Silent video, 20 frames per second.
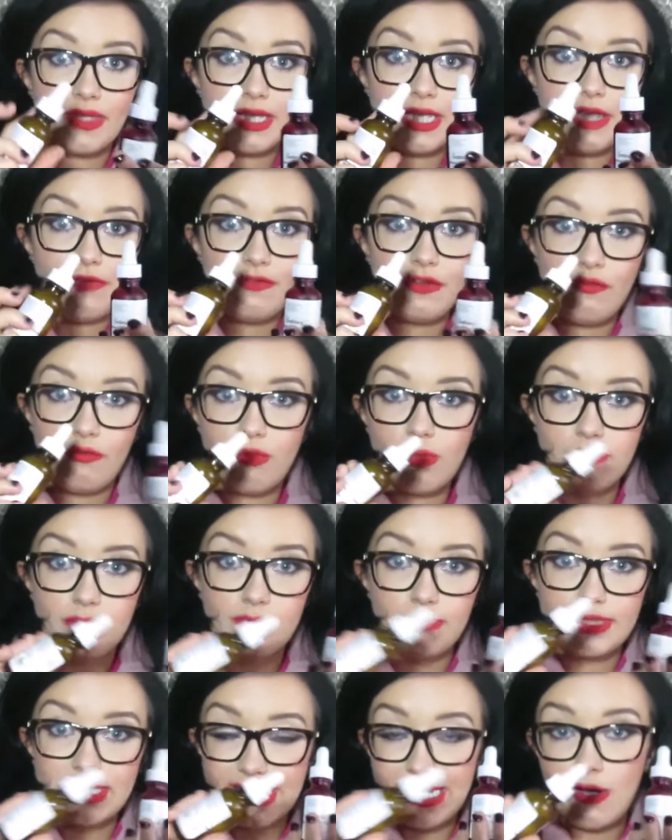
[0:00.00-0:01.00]
If you
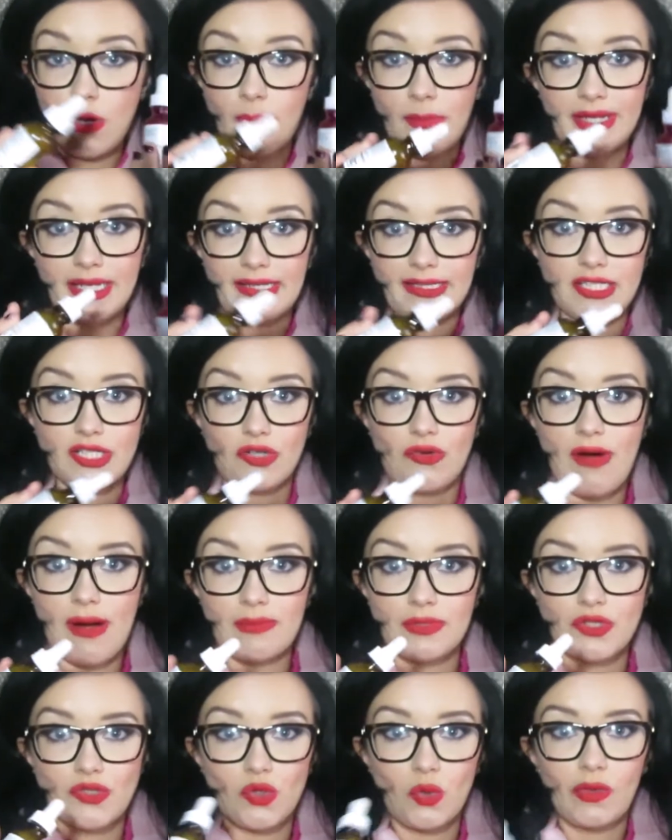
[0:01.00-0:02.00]
see on my
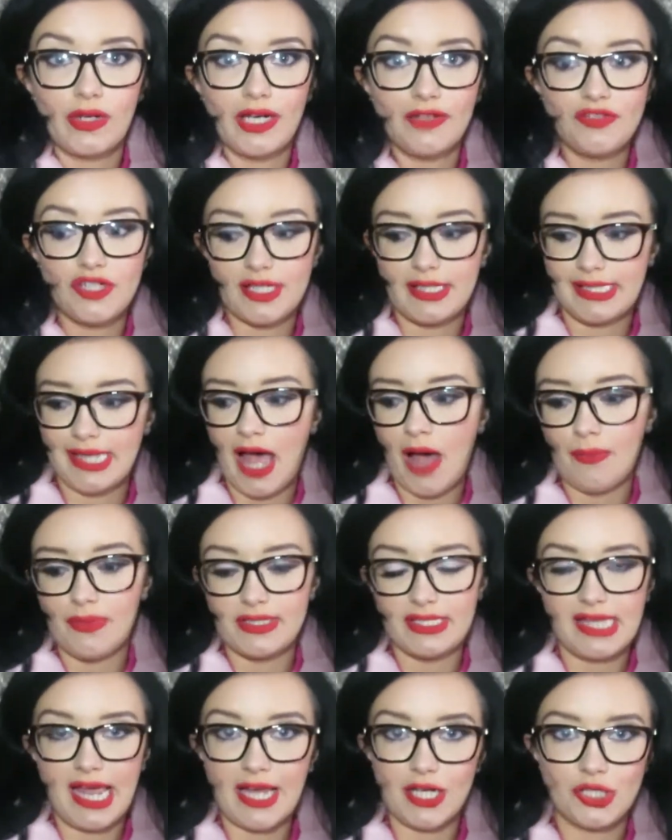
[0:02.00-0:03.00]
Instagram story, I've just set up a
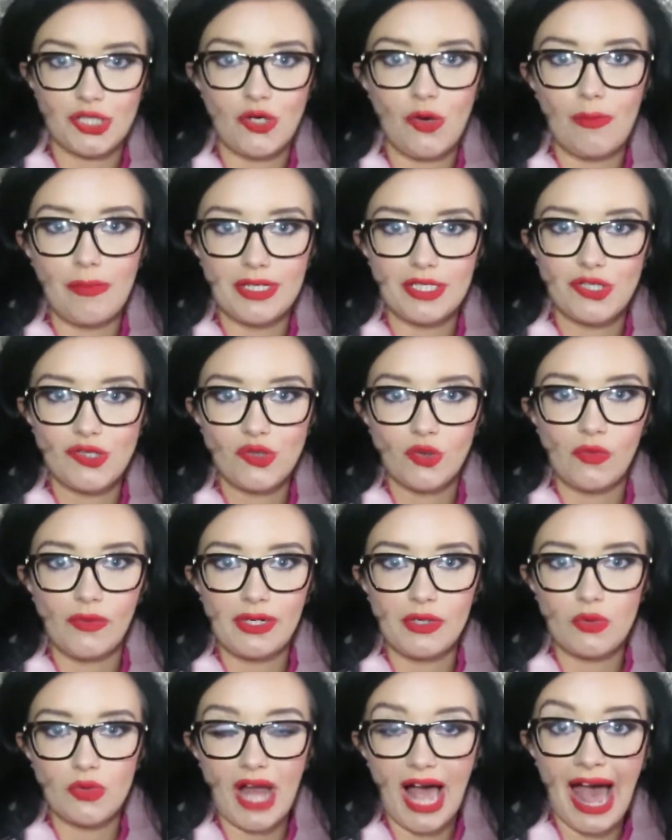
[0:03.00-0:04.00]
section on my
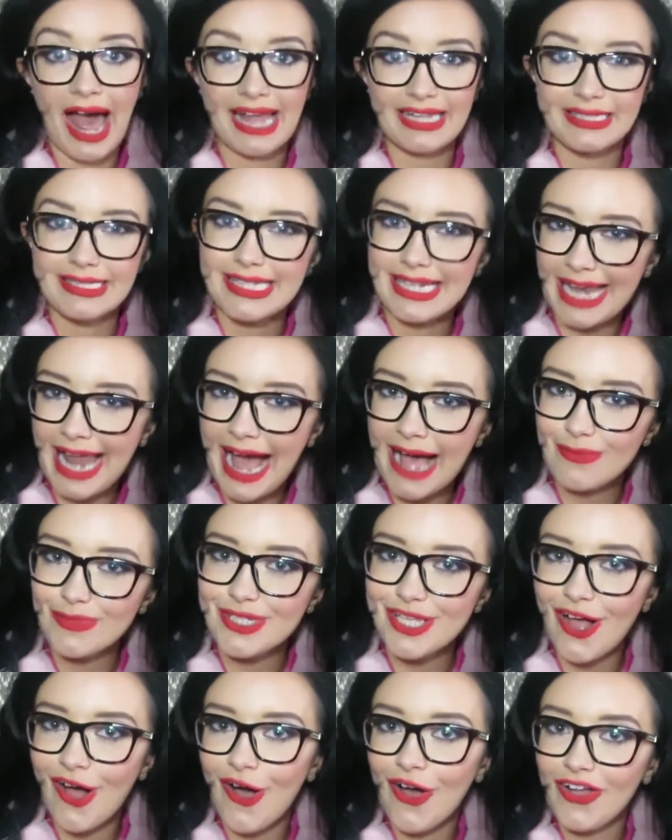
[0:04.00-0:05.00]
story called Hands Glam
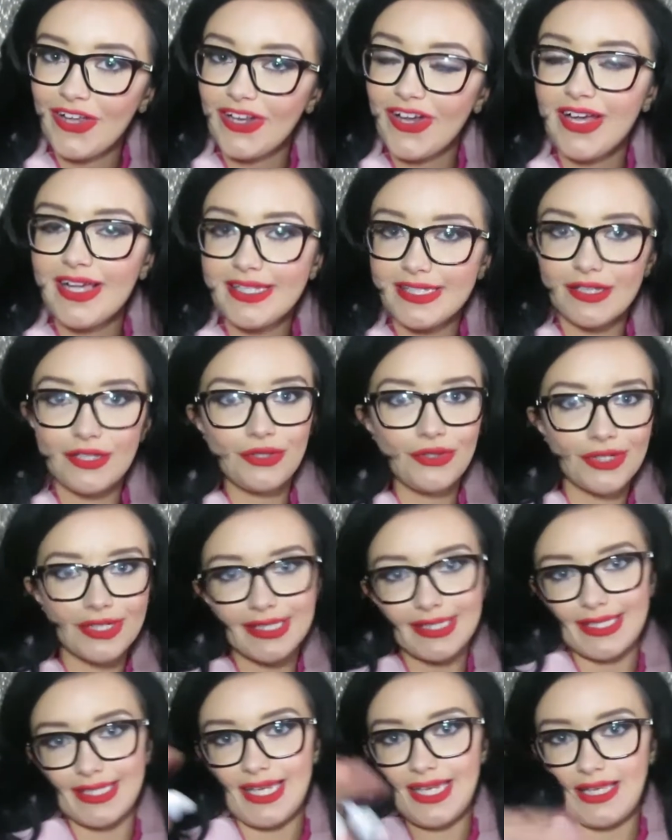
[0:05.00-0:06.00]
as a highlight, so you
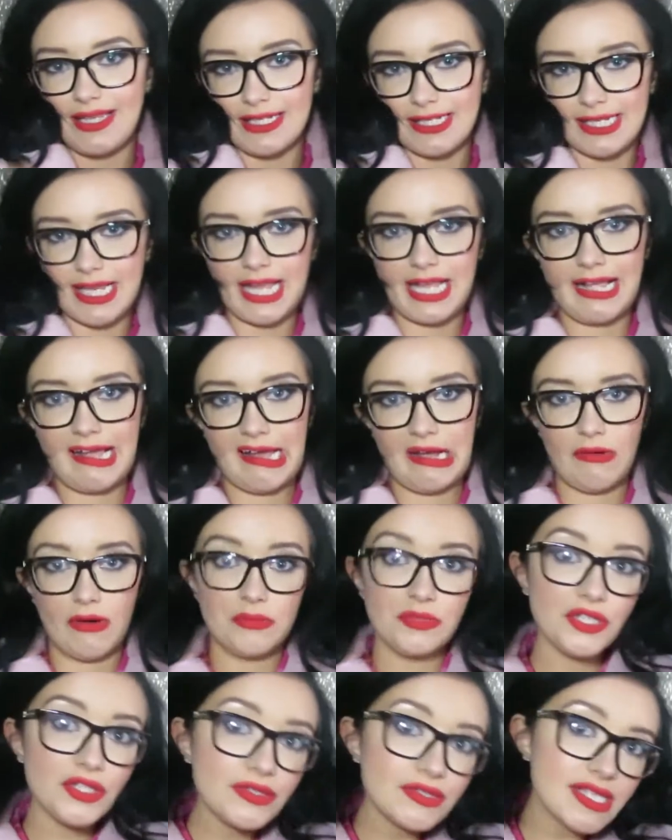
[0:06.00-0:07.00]
can see the skincare
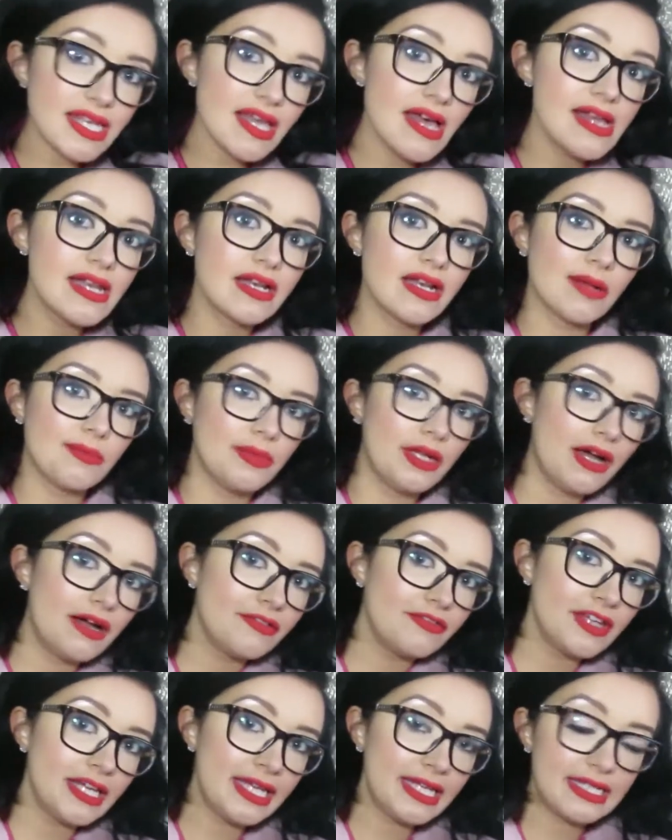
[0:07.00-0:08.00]
I'm using and I'm
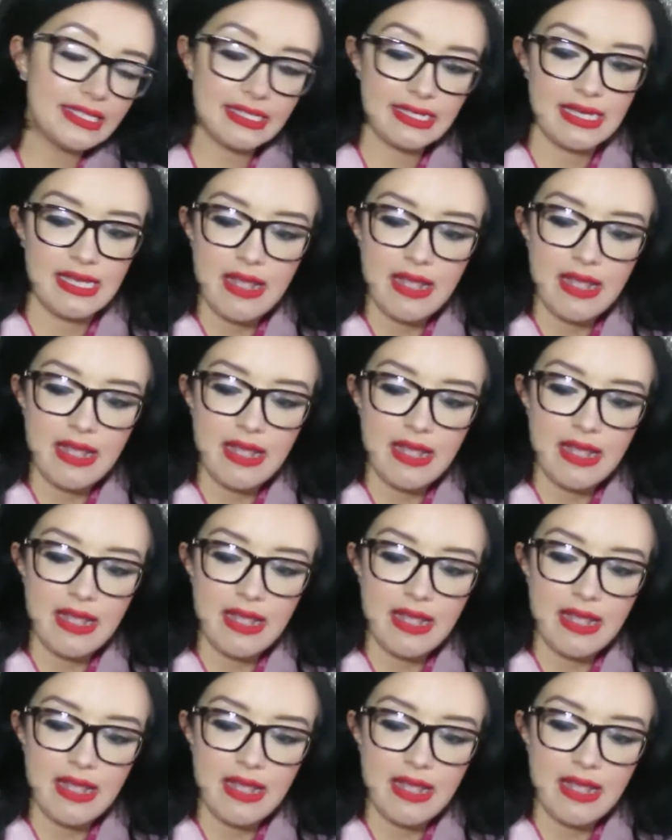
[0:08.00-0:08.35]
loving.